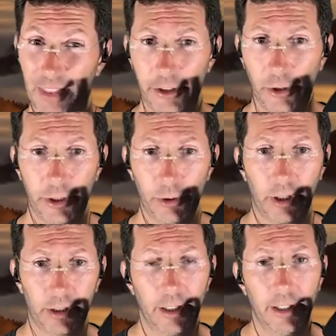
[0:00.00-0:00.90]
Just show us
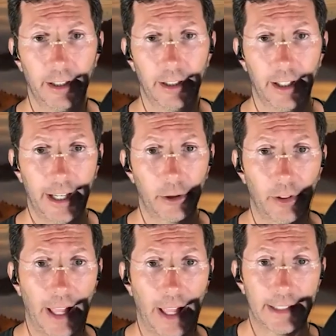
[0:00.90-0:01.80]
your work. Again,
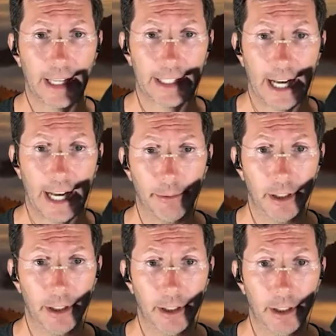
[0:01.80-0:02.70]
go to land geek dot
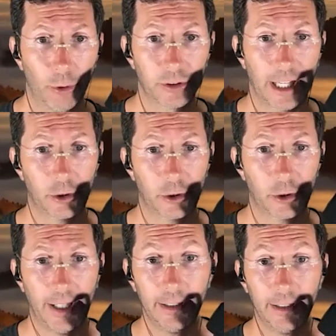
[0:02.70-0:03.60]
com forward
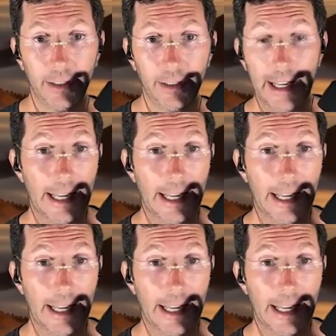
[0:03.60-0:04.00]
slash training.